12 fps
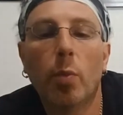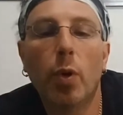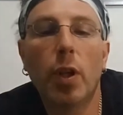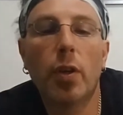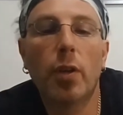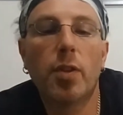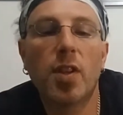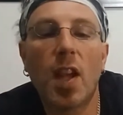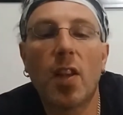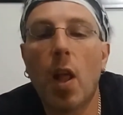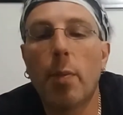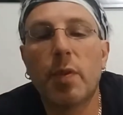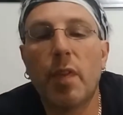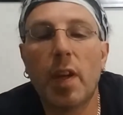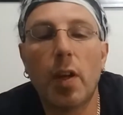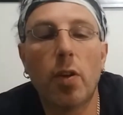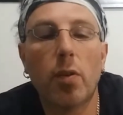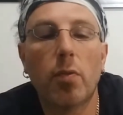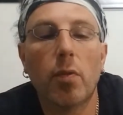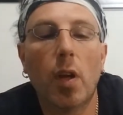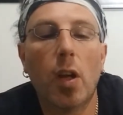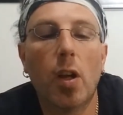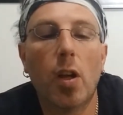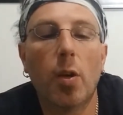Pretty good Cyclops figure.
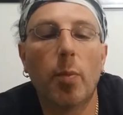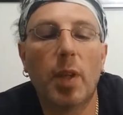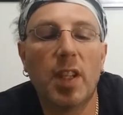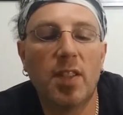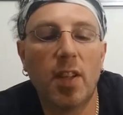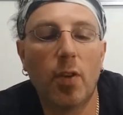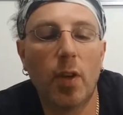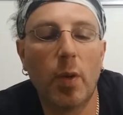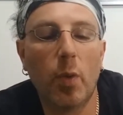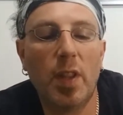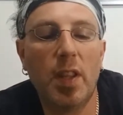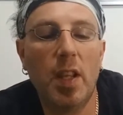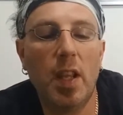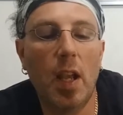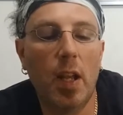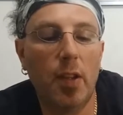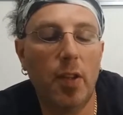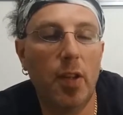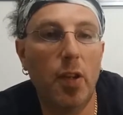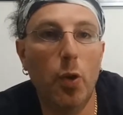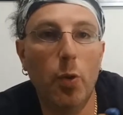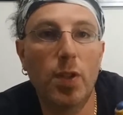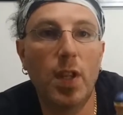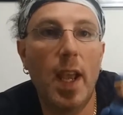Considering with the
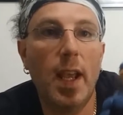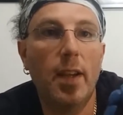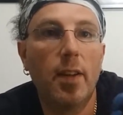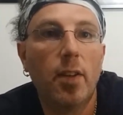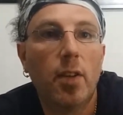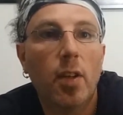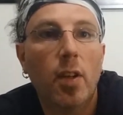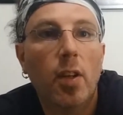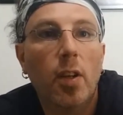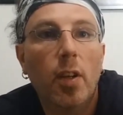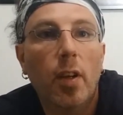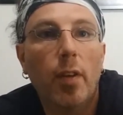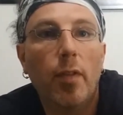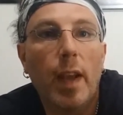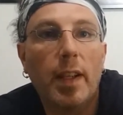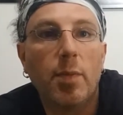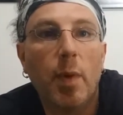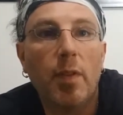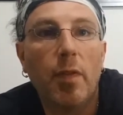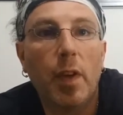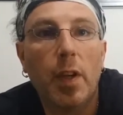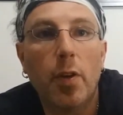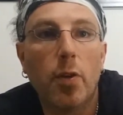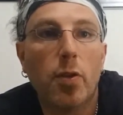new set of X-Men
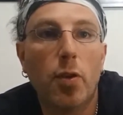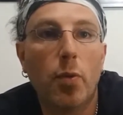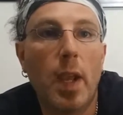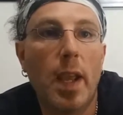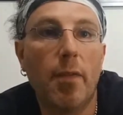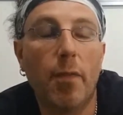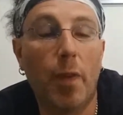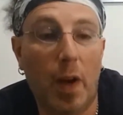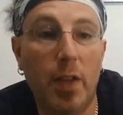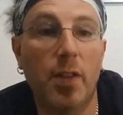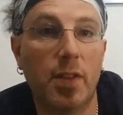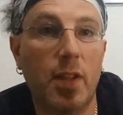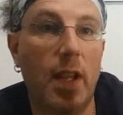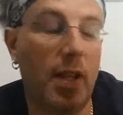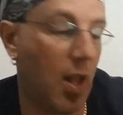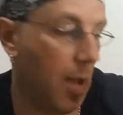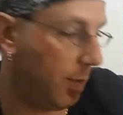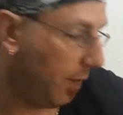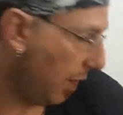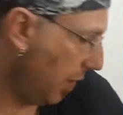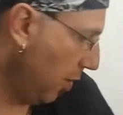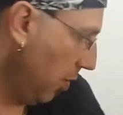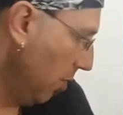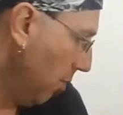figures, you can't find the Cyclops
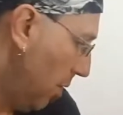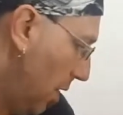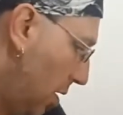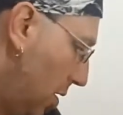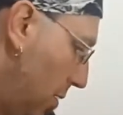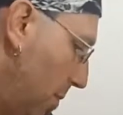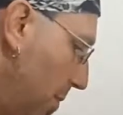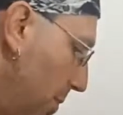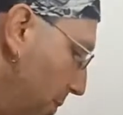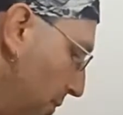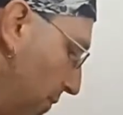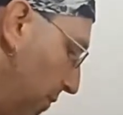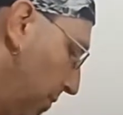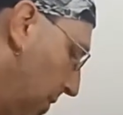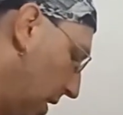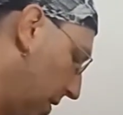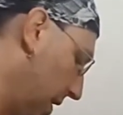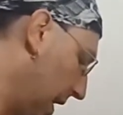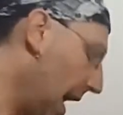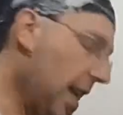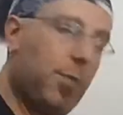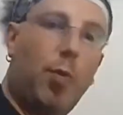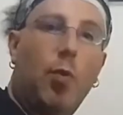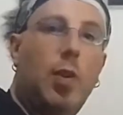figure. I think
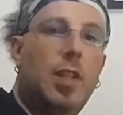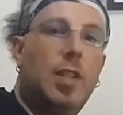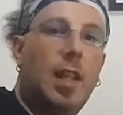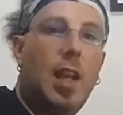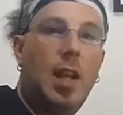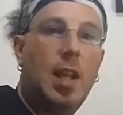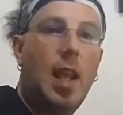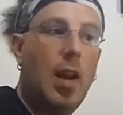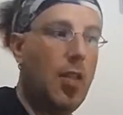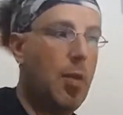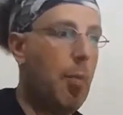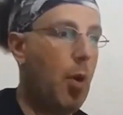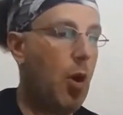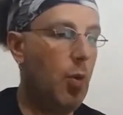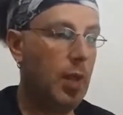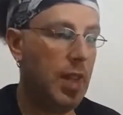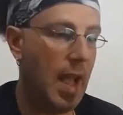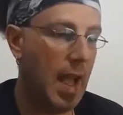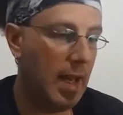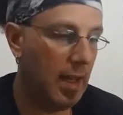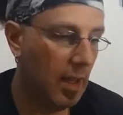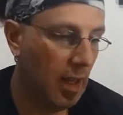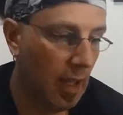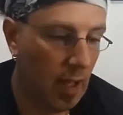Hasbro needs to kind of get on the ball with that,
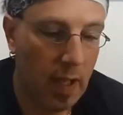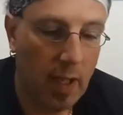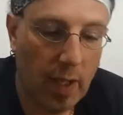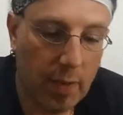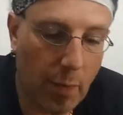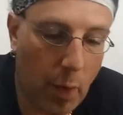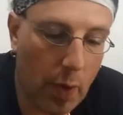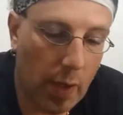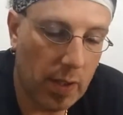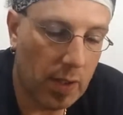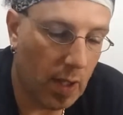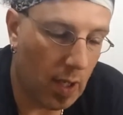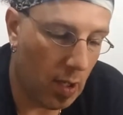as far as